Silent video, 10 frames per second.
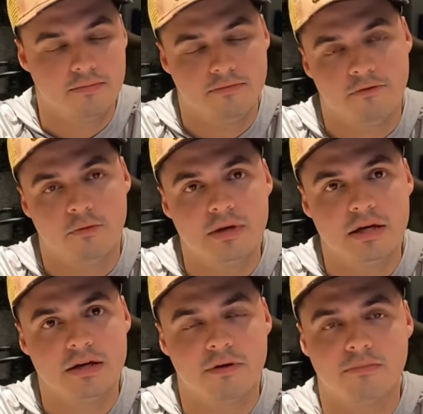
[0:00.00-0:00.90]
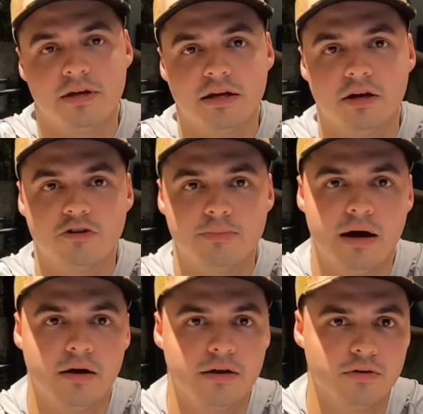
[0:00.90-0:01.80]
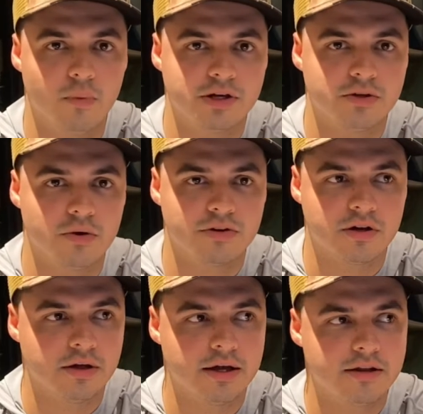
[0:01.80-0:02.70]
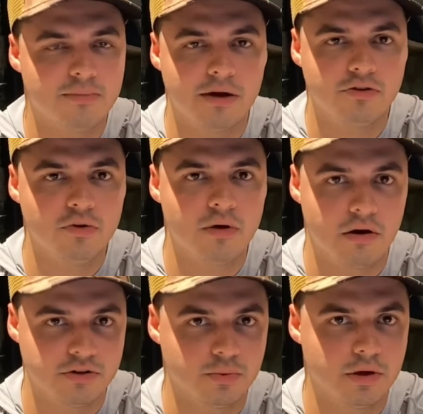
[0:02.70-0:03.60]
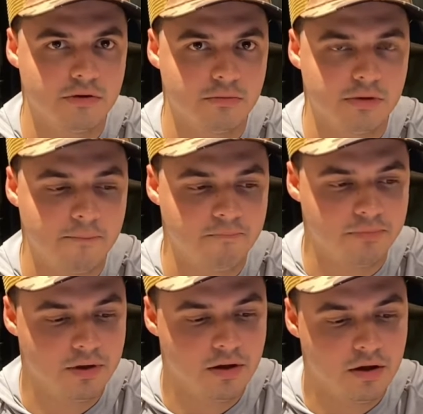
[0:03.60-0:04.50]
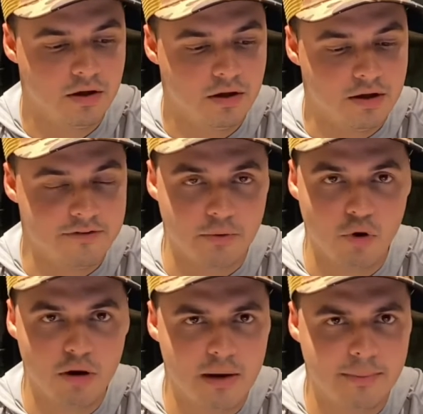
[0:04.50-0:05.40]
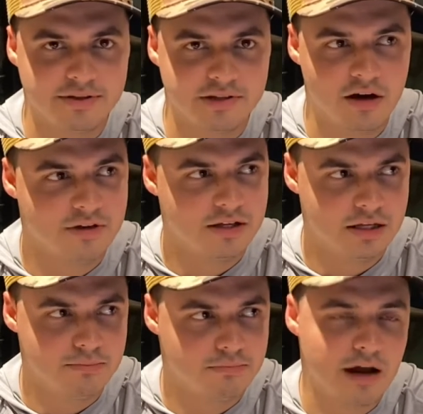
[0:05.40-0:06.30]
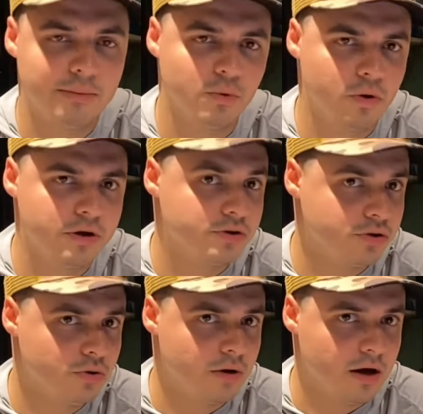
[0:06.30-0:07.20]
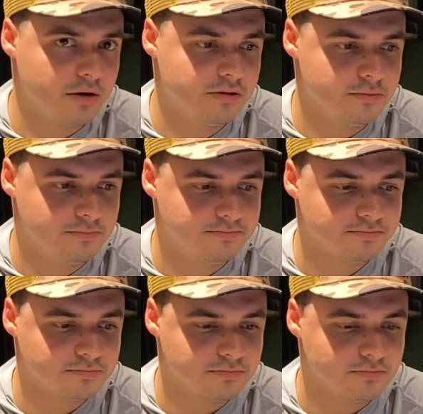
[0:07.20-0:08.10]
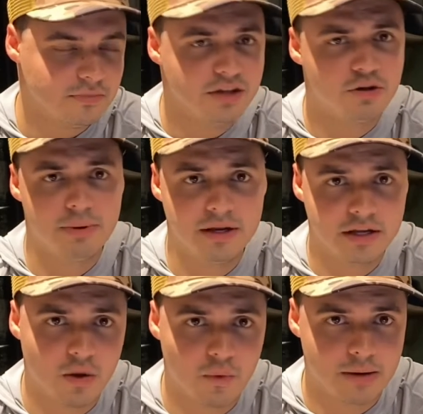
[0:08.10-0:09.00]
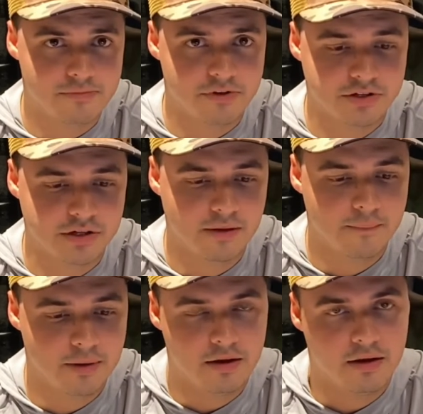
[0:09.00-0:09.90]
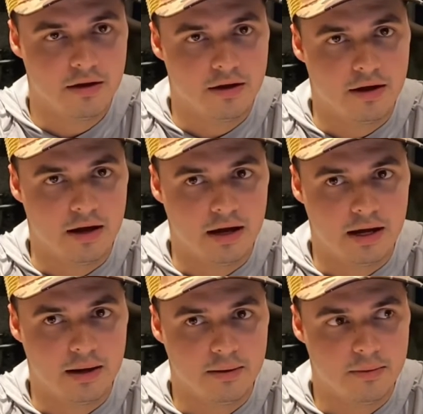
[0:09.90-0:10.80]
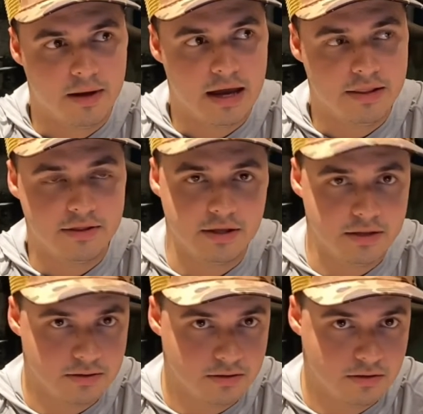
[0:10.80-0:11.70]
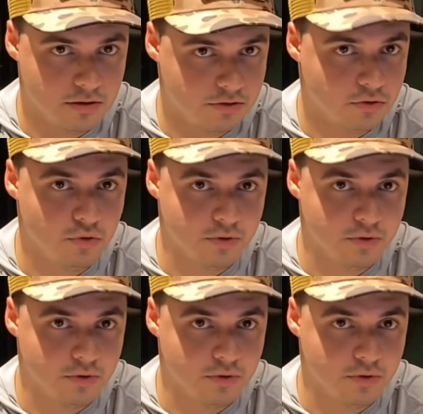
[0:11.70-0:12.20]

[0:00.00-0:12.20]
for me, if I'm taking a trip out into Western North Carolina, it's about 2 hours away from me. If I'm going by myself, I need probably 1 or 2 rods, depending on what I'm fishing, and then 2